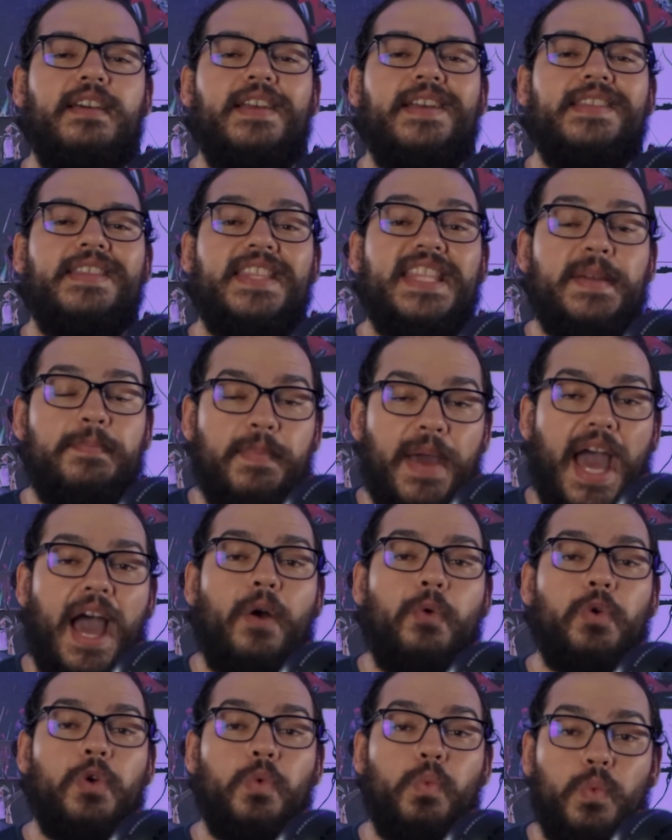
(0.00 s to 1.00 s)
that the
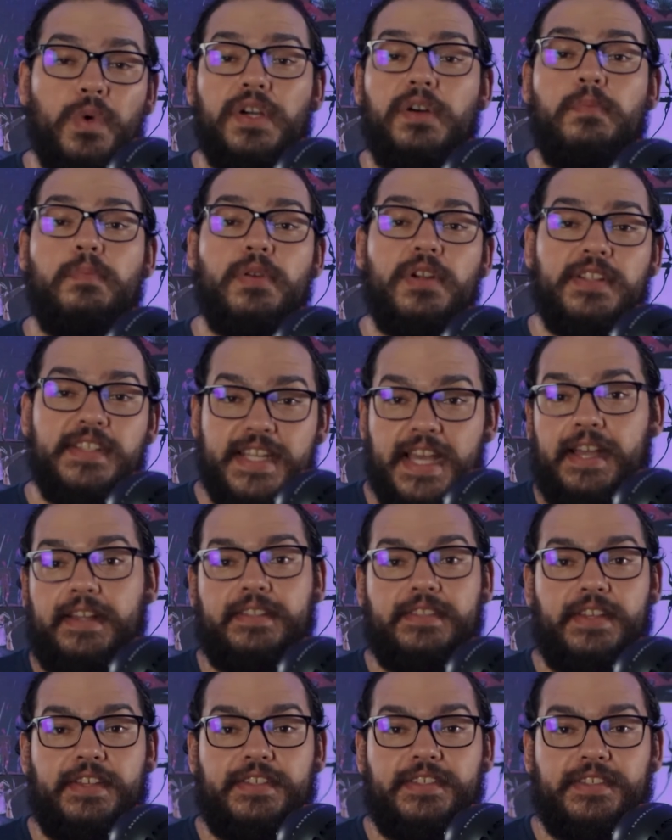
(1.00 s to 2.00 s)
power will
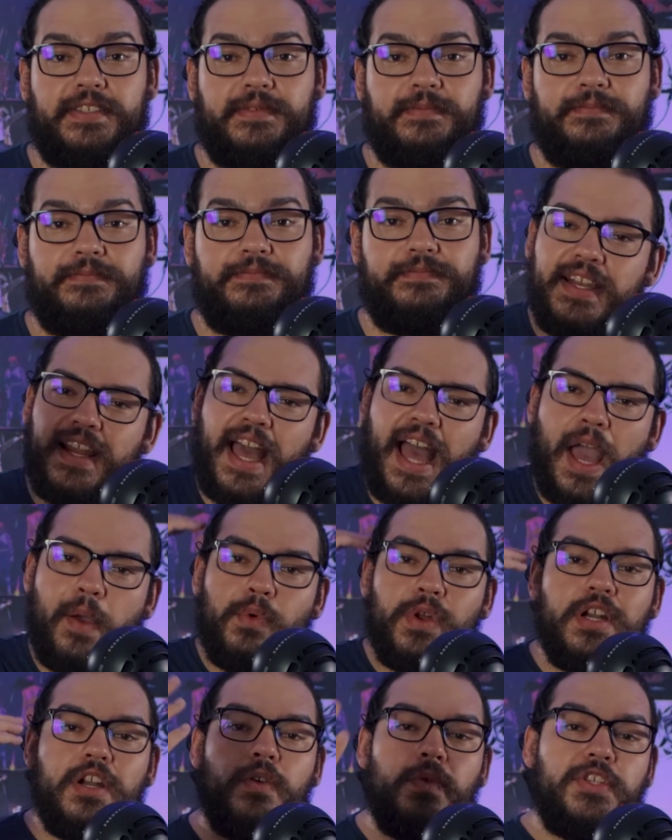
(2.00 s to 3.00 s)
protect us. But I
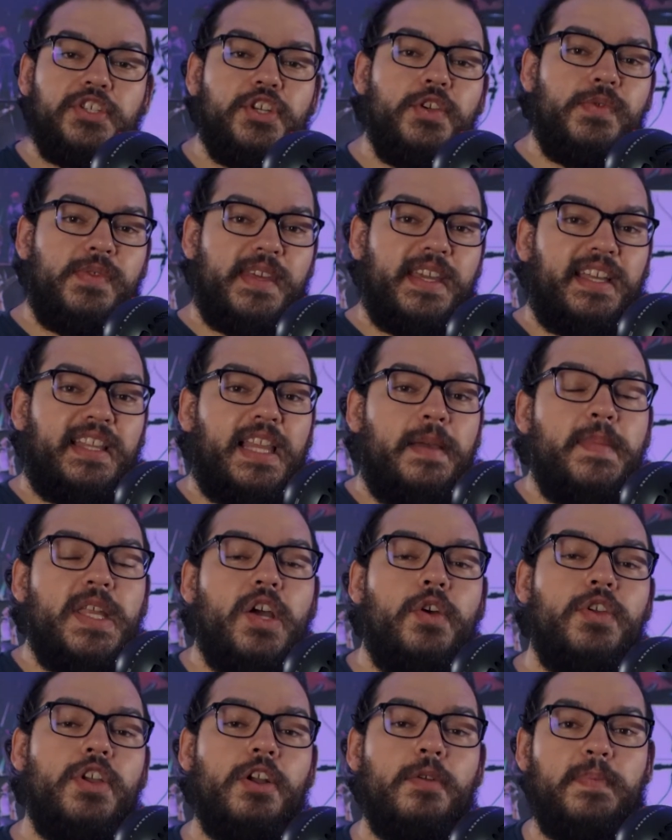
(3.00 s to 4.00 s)
want to know what you think. Let me
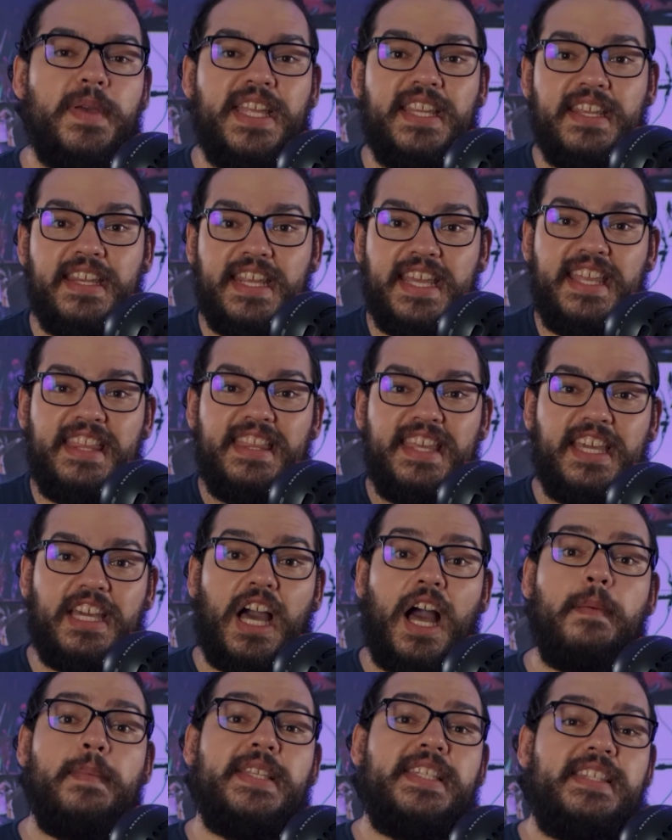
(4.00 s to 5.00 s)
know your opinion in the
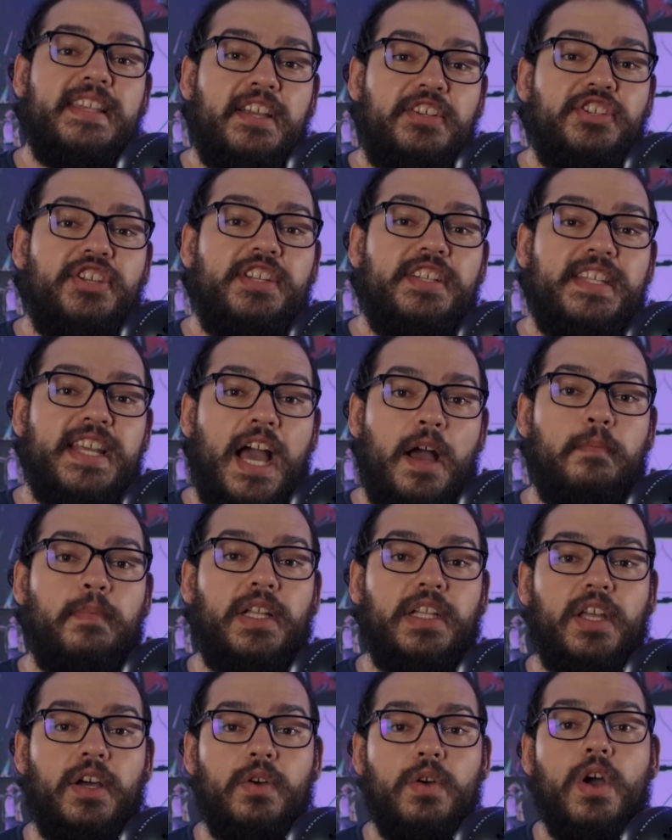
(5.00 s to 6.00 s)
comment section down
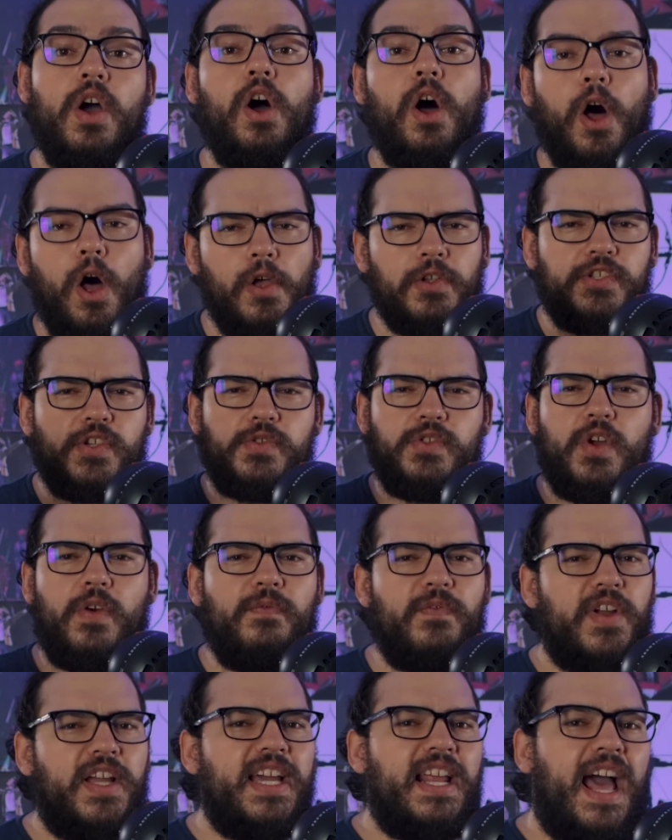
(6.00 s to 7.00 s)
below. Also,
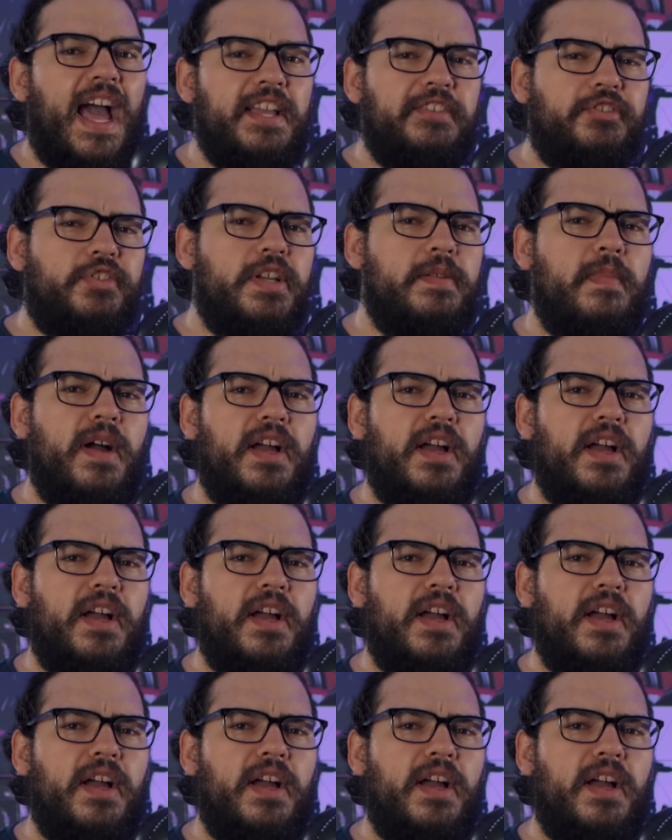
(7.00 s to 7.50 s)
don't forget I stream